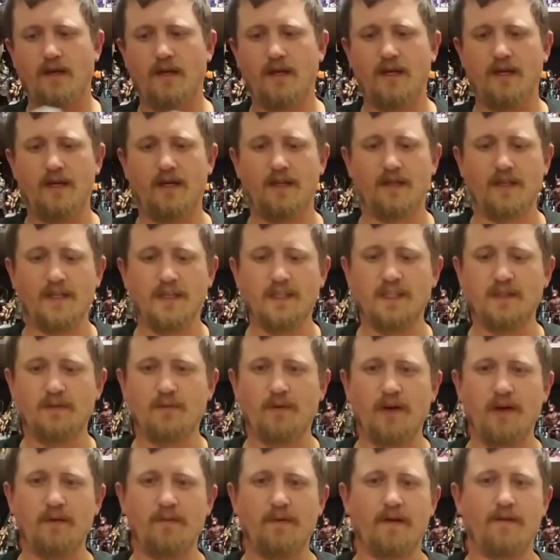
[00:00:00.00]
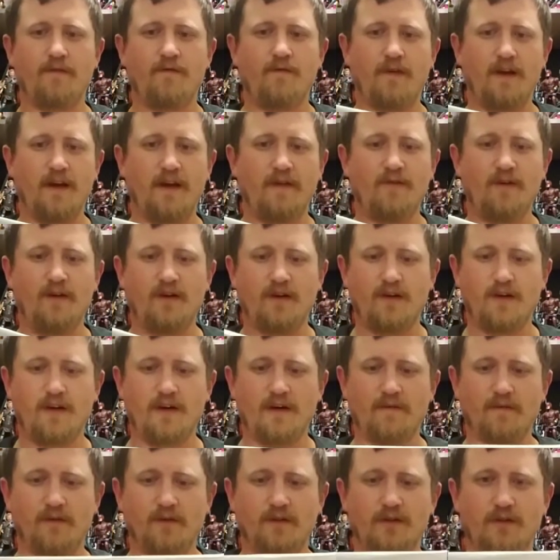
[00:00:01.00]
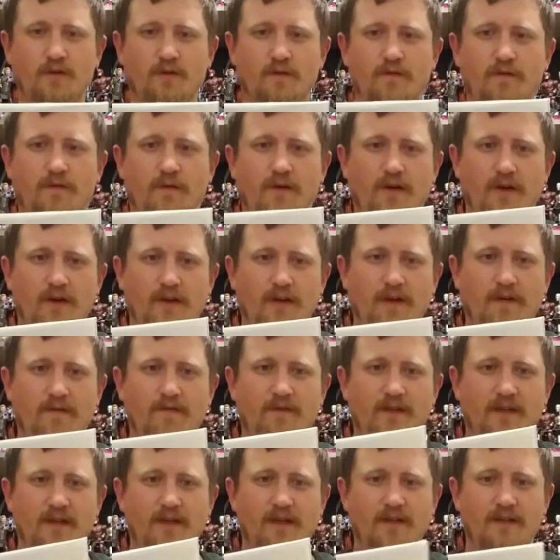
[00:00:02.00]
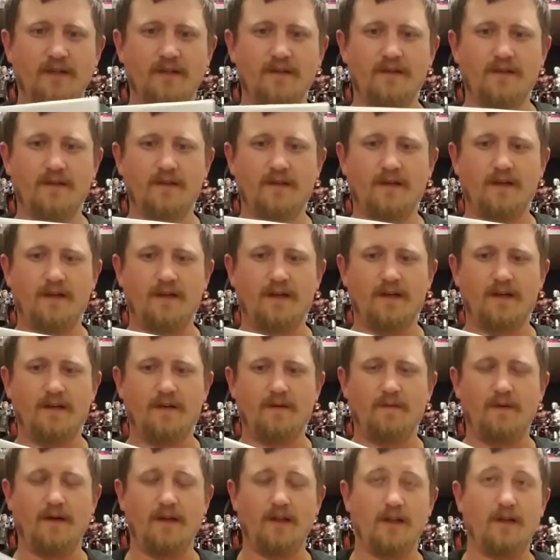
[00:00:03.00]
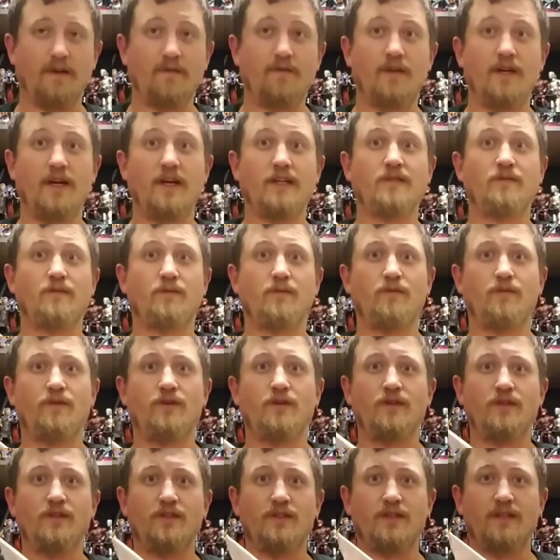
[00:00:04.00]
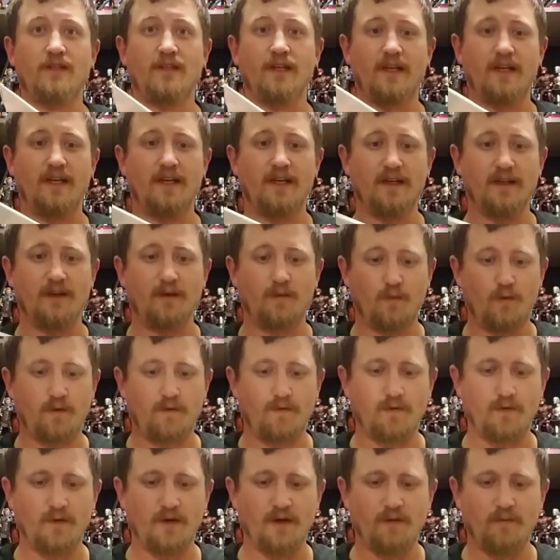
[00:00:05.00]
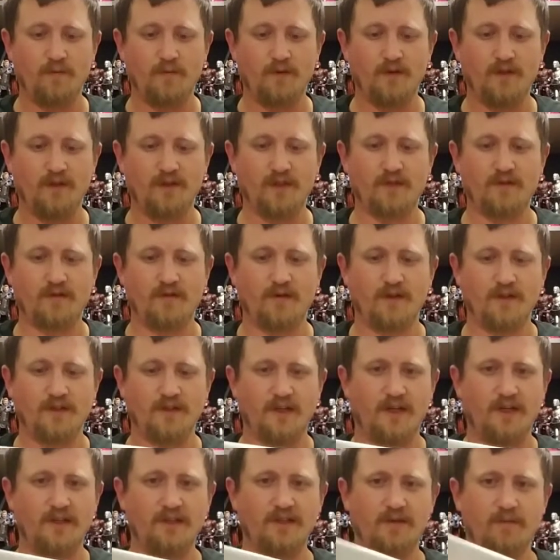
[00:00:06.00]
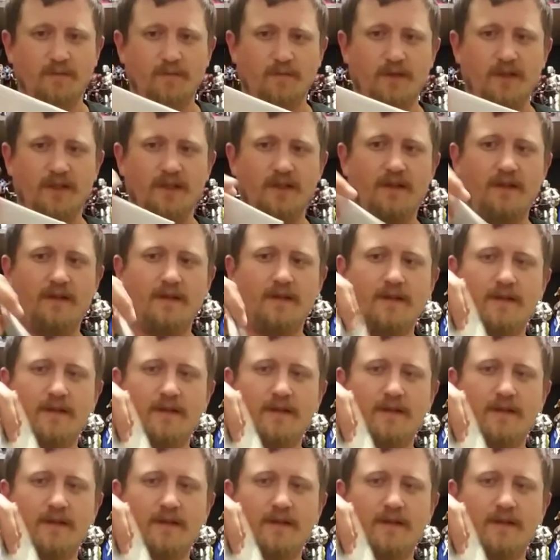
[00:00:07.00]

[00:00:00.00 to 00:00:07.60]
And this is probably my favorite cover so far they've done. Um, I love the X-Men ones, and the Wolverine one is, is awesome, but